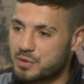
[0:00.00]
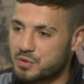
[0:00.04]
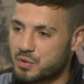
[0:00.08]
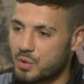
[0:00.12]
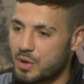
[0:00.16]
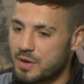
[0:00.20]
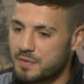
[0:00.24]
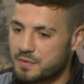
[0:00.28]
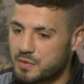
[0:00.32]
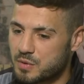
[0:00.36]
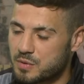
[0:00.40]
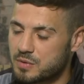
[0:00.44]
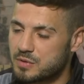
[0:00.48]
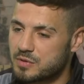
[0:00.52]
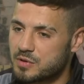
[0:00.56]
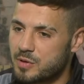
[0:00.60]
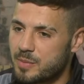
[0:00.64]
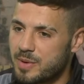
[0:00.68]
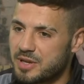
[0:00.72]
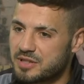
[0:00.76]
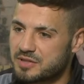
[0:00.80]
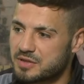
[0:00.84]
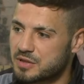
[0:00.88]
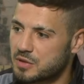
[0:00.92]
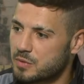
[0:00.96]
as though I've done
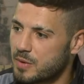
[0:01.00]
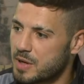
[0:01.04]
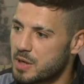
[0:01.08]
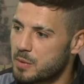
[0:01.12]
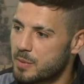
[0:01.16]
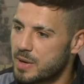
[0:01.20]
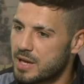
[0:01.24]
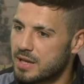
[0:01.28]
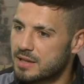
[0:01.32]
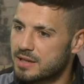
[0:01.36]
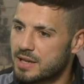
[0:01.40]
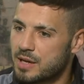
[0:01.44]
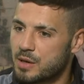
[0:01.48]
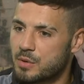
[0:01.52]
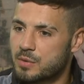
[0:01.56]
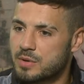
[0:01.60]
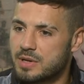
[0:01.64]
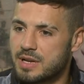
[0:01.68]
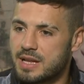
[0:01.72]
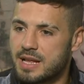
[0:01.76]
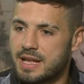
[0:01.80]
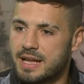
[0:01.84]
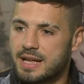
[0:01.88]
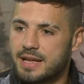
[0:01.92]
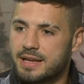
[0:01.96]
domestic quite well now
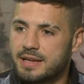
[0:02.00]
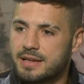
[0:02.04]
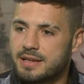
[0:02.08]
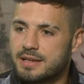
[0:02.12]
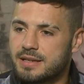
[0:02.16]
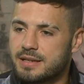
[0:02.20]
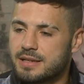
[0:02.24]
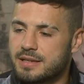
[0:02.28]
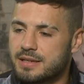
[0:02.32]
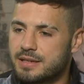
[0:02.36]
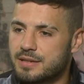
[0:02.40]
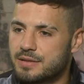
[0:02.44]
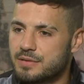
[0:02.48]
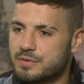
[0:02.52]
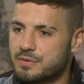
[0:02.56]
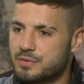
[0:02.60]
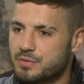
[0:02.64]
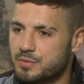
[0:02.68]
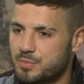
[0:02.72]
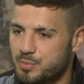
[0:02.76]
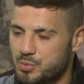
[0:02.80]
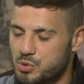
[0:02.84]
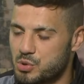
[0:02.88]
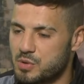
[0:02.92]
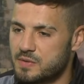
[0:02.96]
and uh,
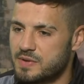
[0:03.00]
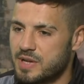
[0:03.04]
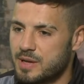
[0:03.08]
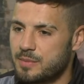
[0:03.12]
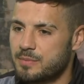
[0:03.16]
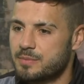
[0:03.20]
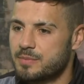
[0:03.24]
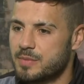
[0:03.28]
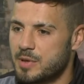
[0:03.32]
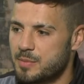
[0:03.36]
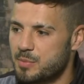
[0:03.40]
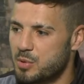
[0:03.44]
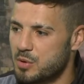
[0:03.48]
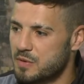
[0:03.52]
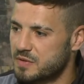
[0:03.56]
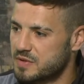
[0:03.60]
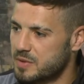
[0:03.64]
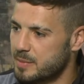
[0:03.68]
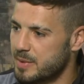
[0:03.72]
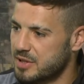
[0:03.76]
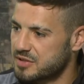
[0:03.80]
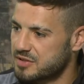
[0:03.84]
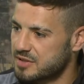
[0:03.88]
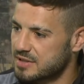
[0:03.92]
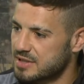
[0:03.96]
proved I'm above
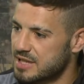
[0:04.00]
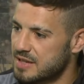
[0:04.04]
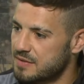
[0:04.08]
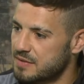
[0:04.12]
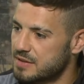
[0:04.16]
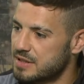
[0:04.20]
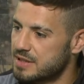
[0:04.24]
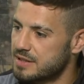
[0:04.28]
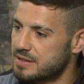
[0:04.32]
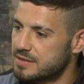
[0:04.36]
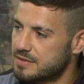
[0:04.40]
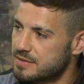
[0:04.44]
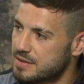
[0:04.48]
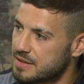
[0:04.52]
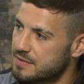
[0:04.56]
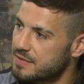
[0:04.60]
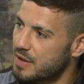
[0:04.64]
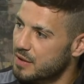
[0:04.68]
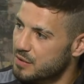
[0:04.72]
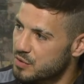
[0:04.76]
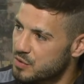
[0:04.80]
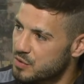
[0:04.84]
domestic level and if that